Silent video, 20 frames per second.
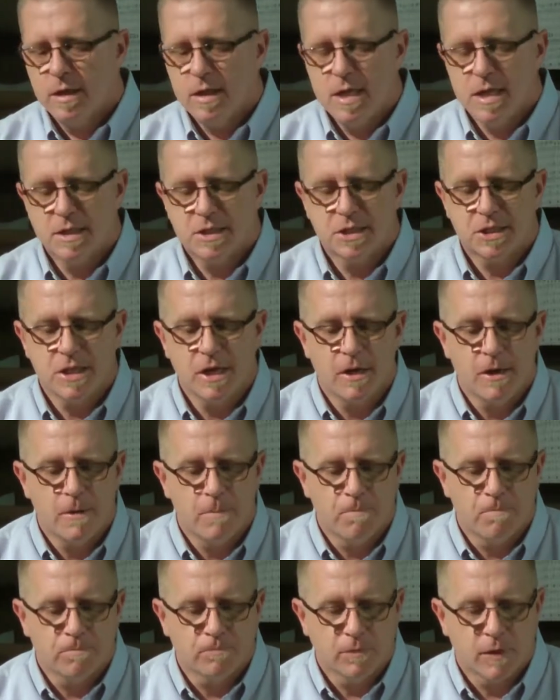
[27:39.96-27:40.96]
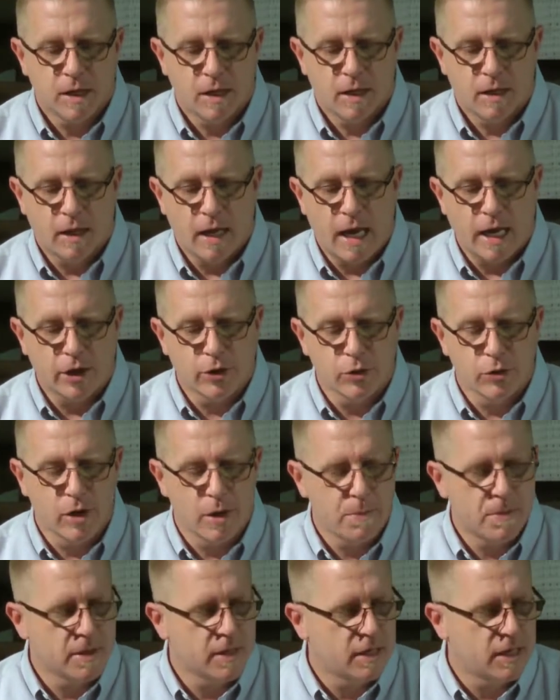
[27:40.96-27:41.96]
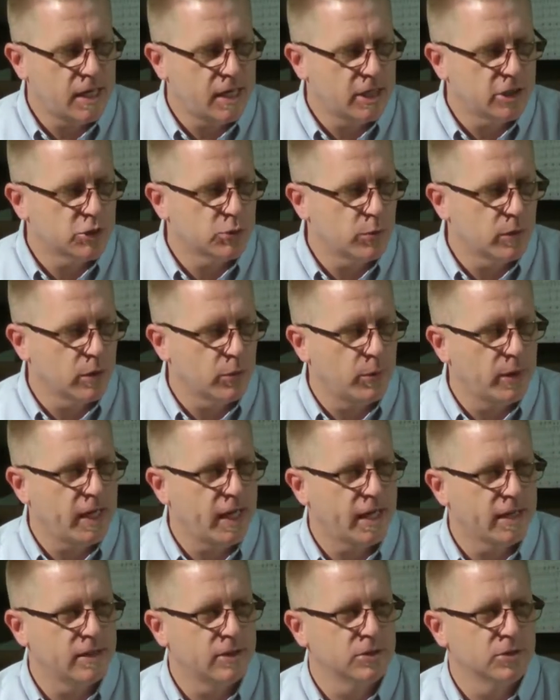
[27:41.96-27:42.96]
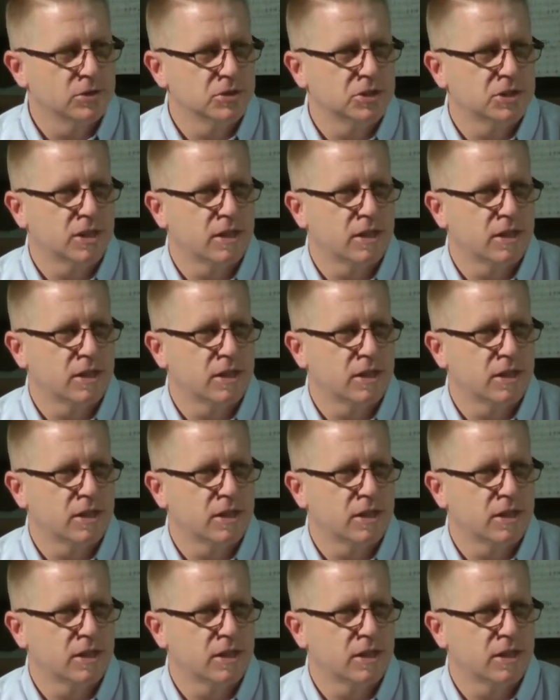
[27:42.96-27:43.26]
It's, um, I grew up in the days where we had those.